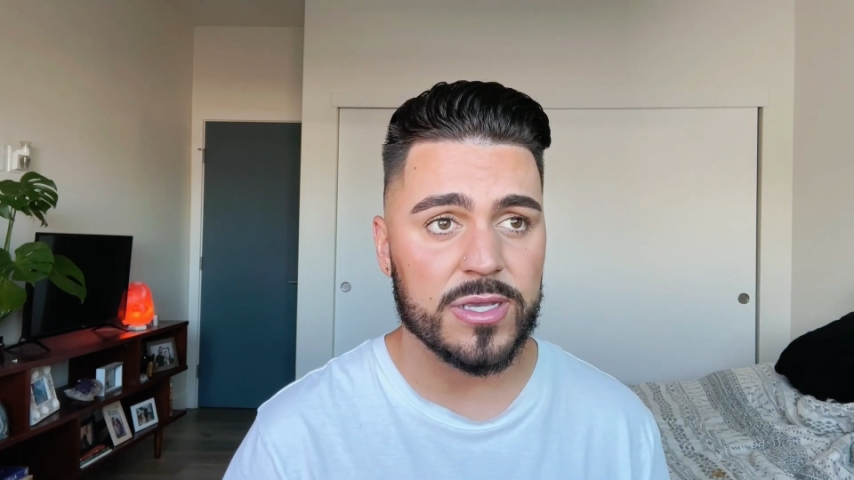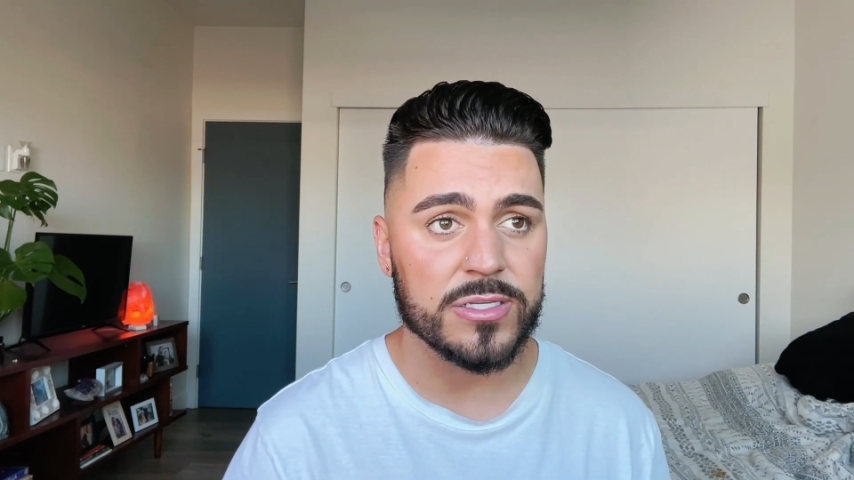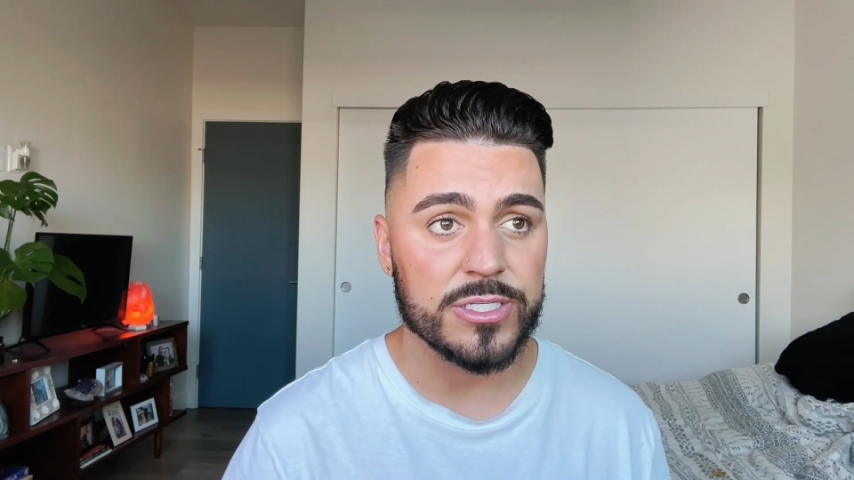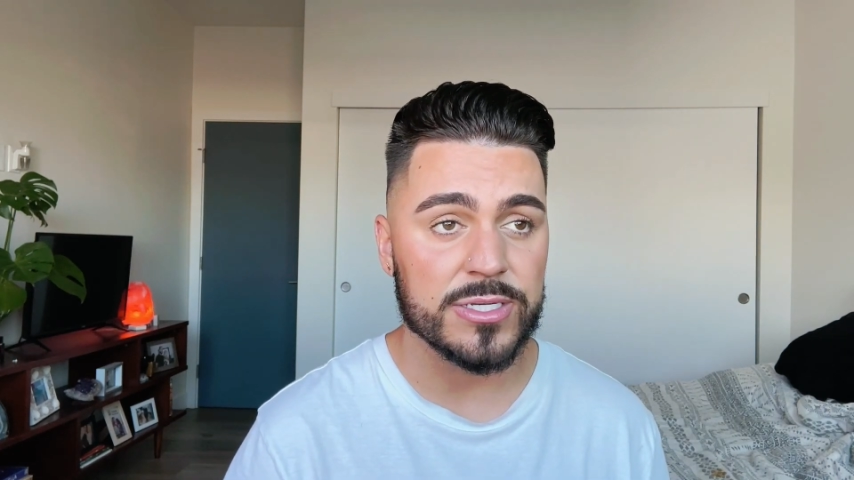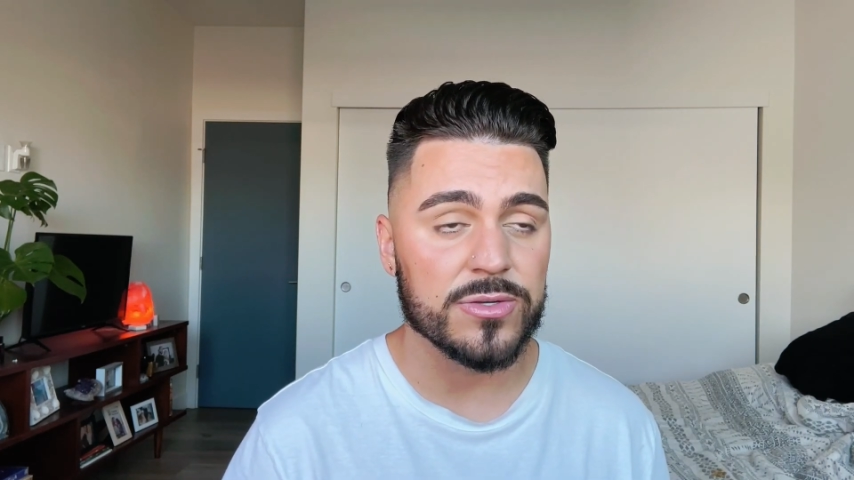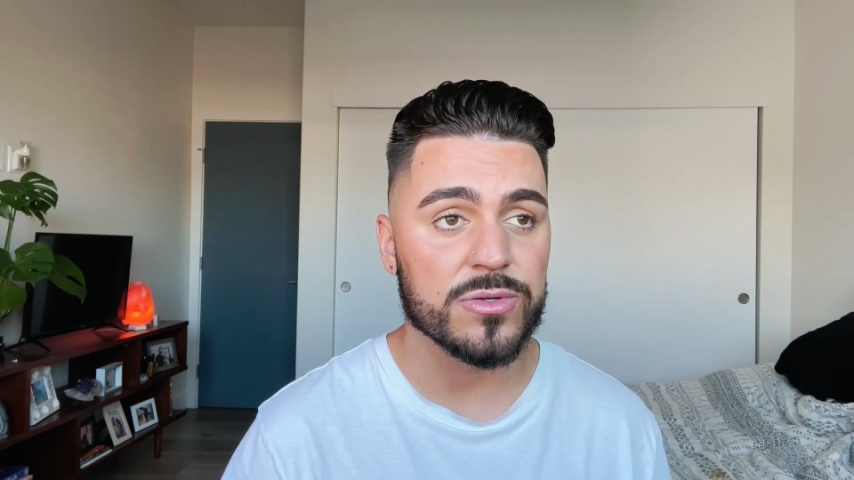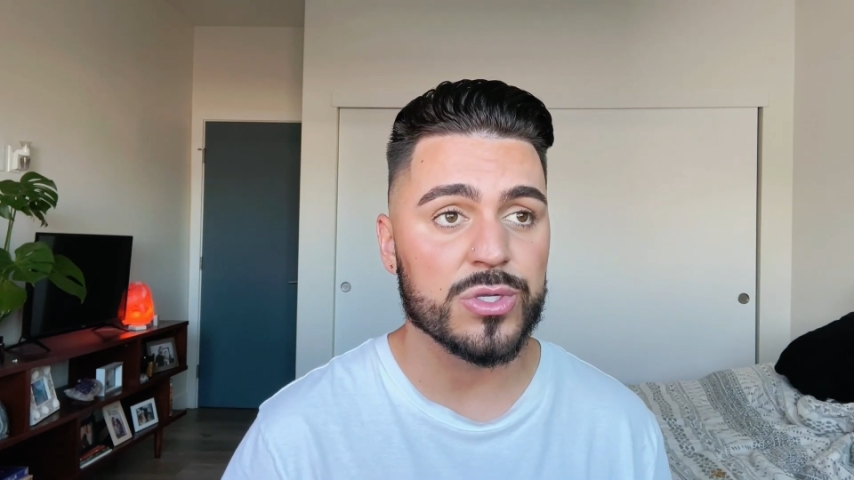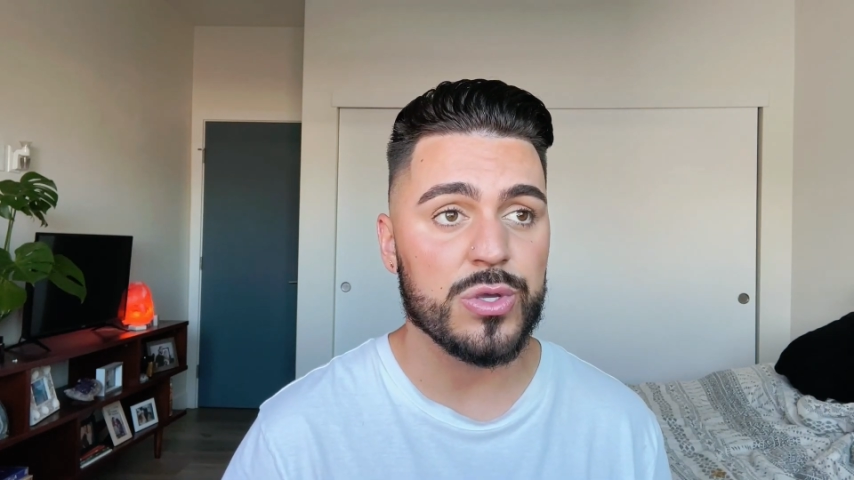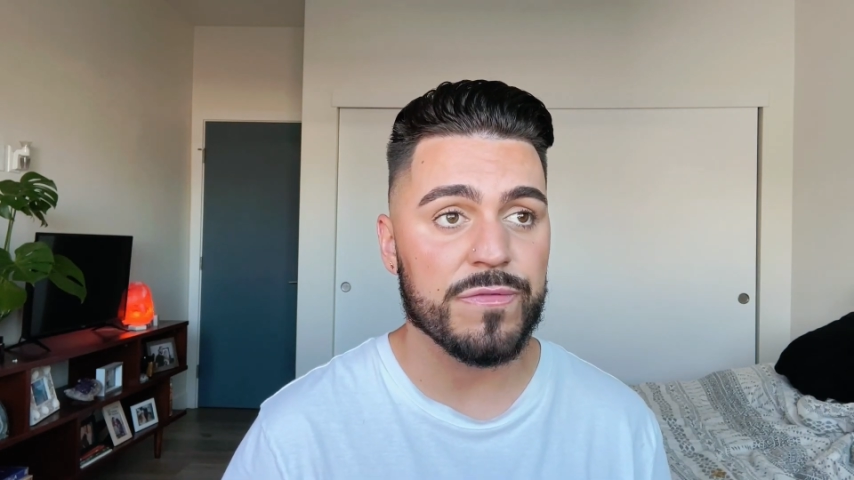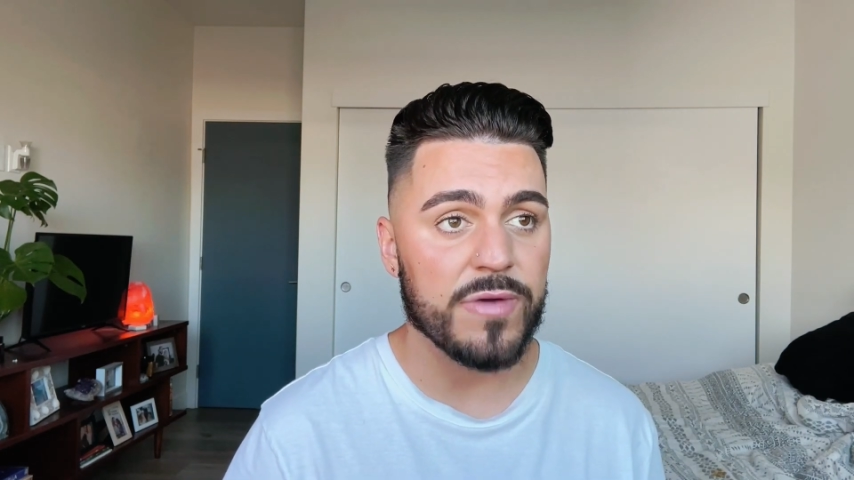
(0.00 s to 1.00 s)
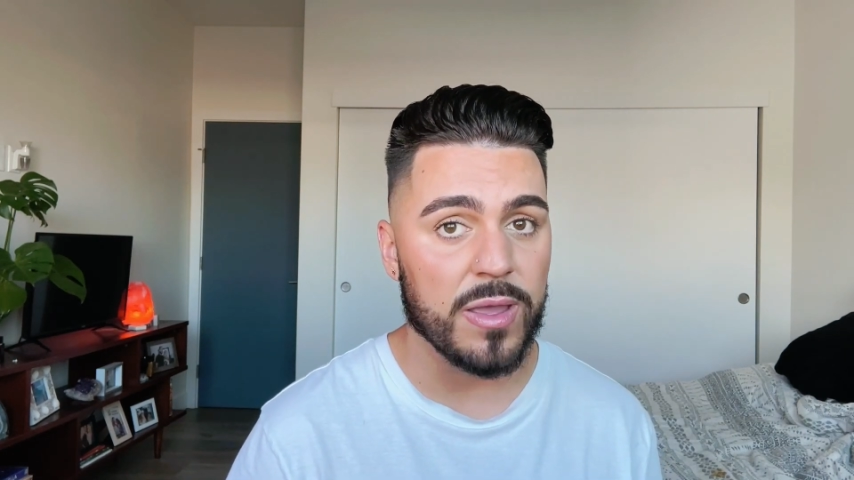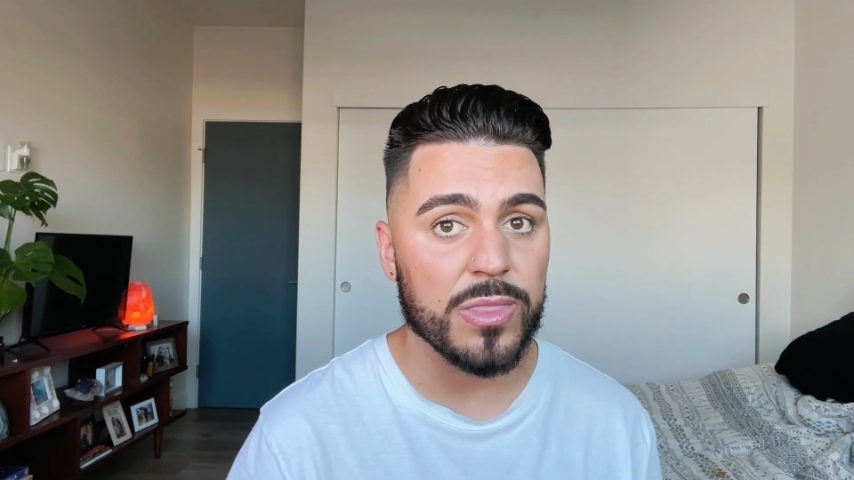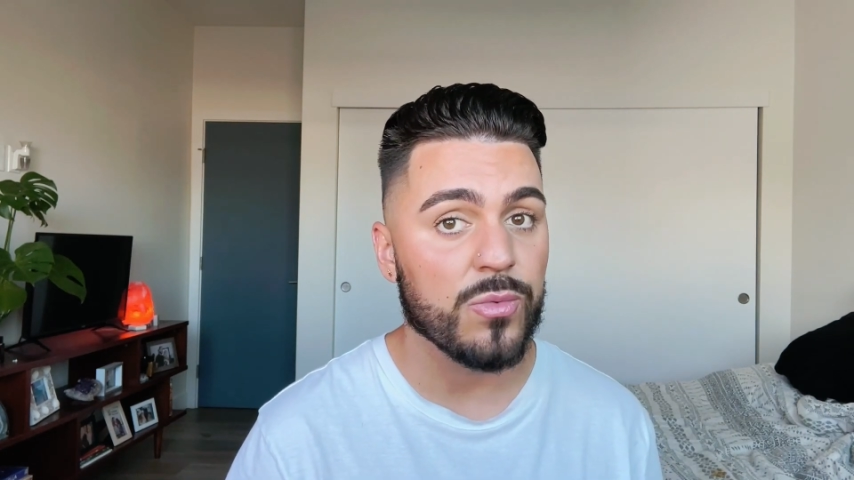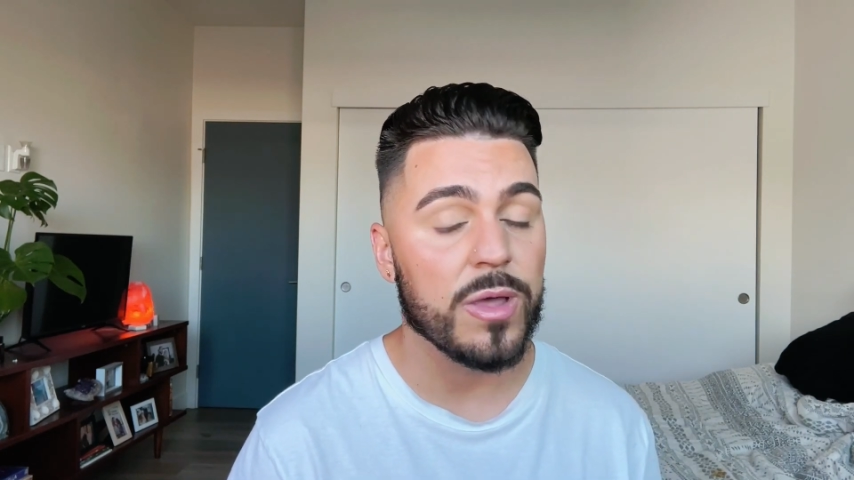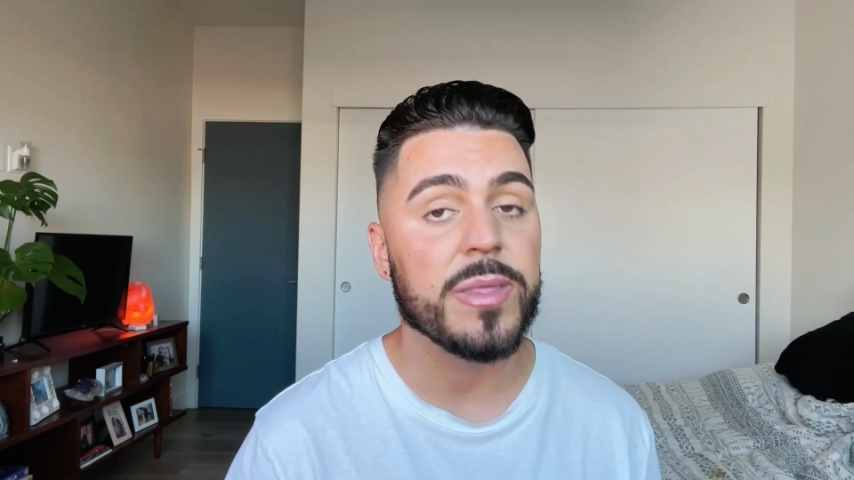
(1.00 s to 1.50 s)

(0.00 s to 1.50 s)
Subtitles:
until you find the one